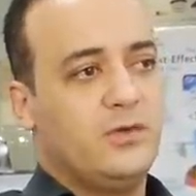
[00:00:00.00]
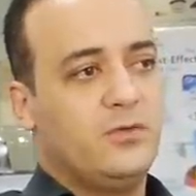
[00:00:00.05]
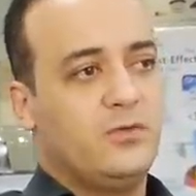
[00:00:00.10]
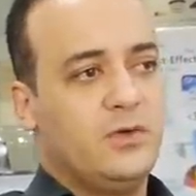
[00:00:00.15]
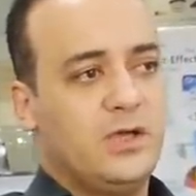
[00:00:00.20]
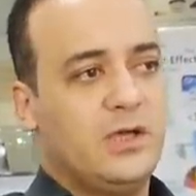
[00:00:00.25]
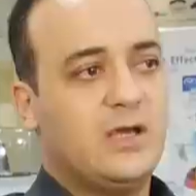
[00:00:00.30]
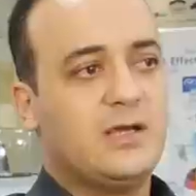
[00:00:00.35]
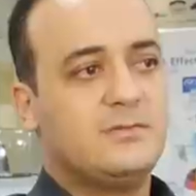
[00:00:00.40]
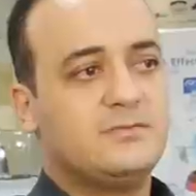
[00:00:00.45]

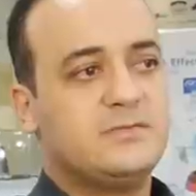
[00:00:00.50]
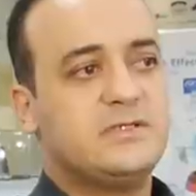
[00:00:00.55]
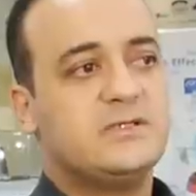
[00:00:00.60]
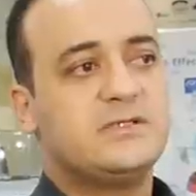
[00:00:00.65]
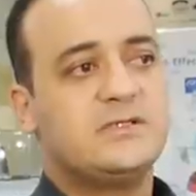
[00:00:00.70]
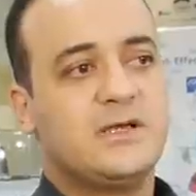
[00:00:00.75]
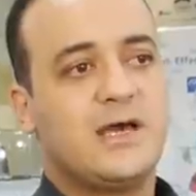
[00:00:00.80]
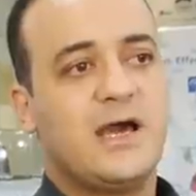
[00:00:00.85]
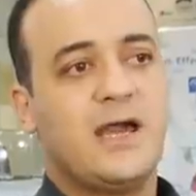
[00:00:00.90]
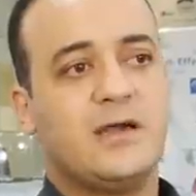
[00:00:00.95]
we come
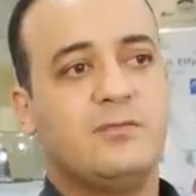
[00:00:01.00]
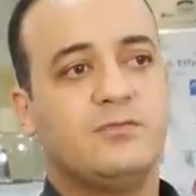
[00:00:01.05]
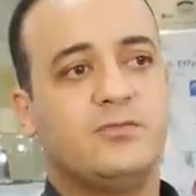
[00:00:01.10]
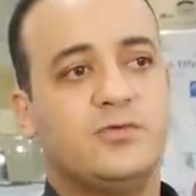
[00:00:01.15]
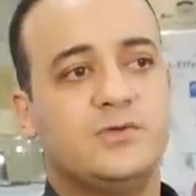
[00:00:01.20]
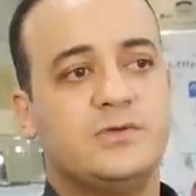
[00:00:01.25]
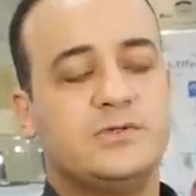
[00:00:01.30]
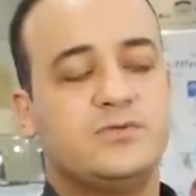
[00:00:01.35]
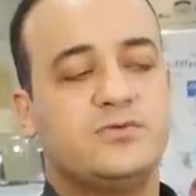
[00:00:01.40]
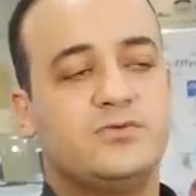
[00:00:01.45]
this
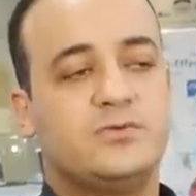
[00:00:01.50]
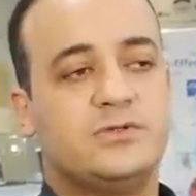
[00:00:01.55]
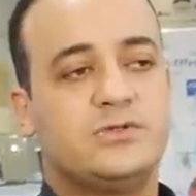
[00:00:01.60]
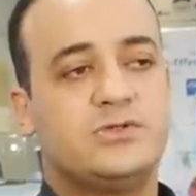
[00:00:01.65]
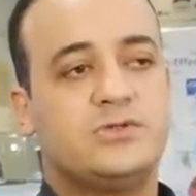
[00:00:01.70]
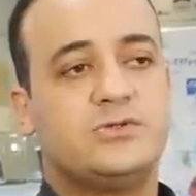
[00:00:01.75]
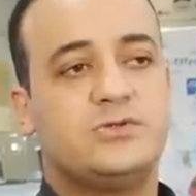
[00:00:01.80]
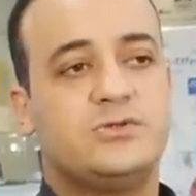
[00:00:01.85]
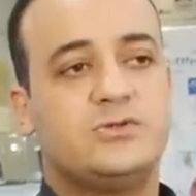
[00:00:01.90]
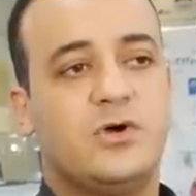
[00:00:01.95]
time with, with
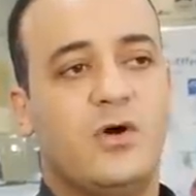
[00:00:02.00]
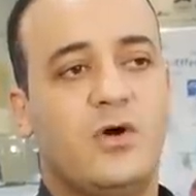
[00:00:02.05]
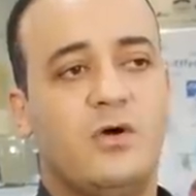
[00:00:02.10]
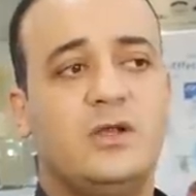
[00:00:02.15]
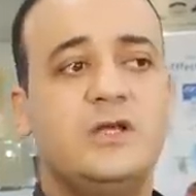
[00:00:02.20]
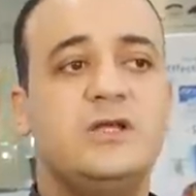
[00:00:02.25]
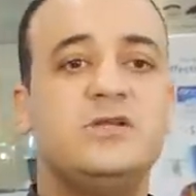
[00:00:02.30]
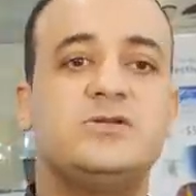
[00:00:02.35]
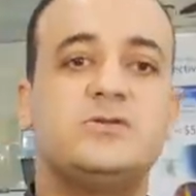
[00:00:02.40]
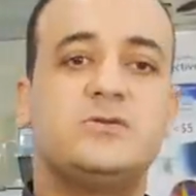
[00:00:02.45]

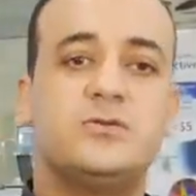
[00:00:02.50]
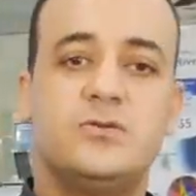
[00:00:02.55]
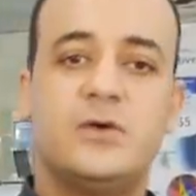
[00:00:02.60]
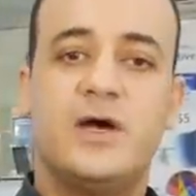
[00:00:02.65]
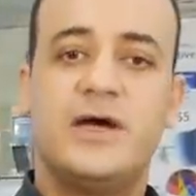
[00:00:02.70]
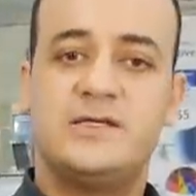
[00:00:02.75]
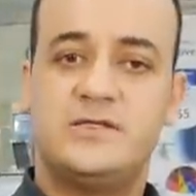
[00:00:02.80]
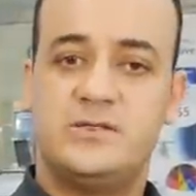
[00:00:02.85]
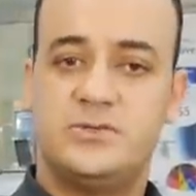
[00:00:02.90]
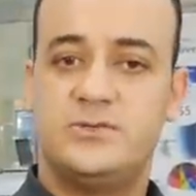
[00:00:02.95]
only two
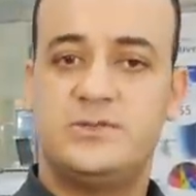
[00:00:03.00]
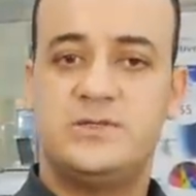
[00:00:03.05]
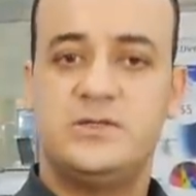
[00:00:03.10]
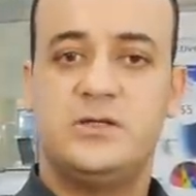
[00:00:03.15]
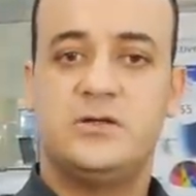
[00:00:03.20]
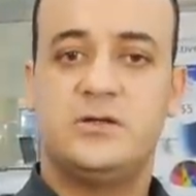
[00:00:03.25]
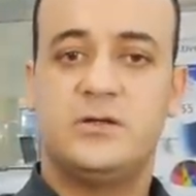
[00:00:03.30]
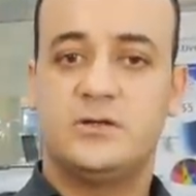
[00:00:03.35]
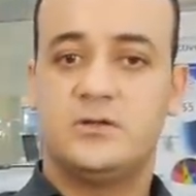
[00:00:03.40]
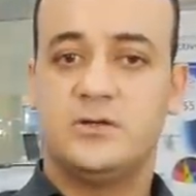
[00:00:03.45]

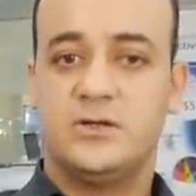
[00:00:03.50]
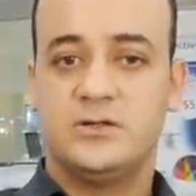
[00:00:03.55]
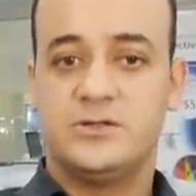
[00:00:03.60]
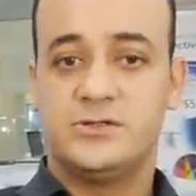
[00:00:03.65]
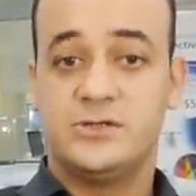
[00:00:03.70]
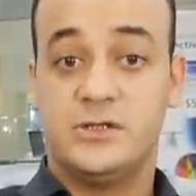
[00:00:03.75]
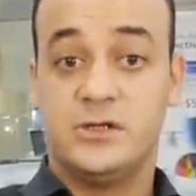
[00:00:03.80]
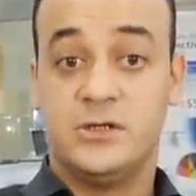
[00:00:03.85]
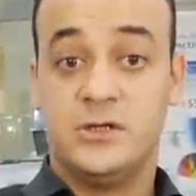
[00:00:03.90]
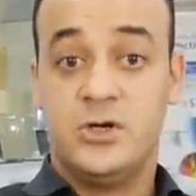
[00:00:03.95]
SOC technology.